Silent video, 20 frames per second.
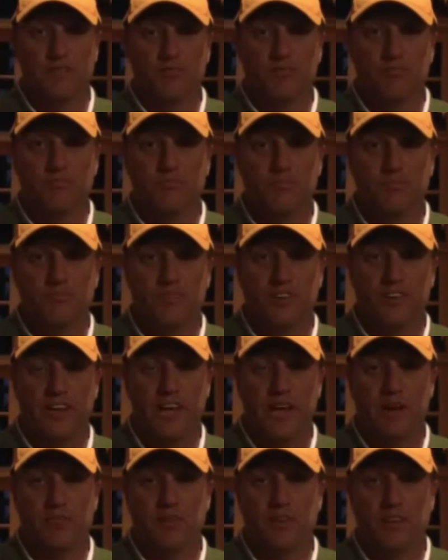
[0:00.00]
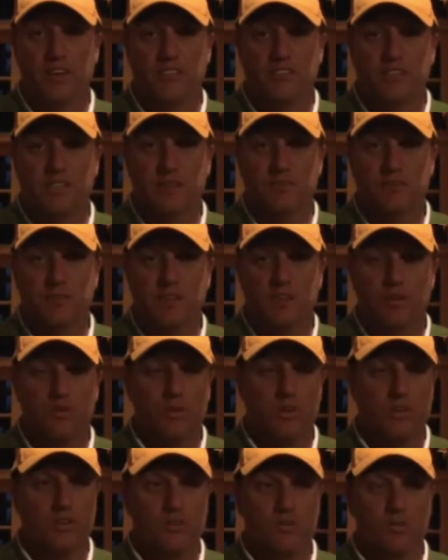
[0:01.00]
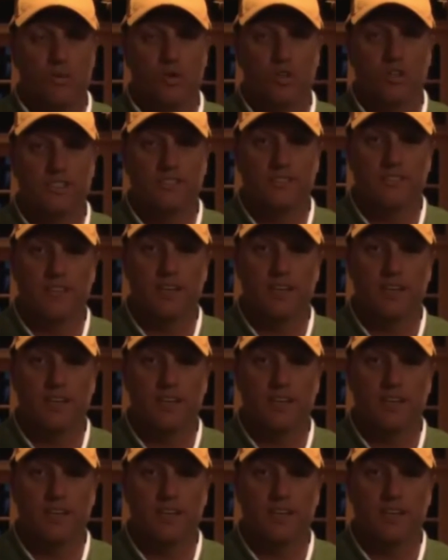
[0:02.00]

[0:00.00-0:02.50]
I'm very happy that our team played well and won.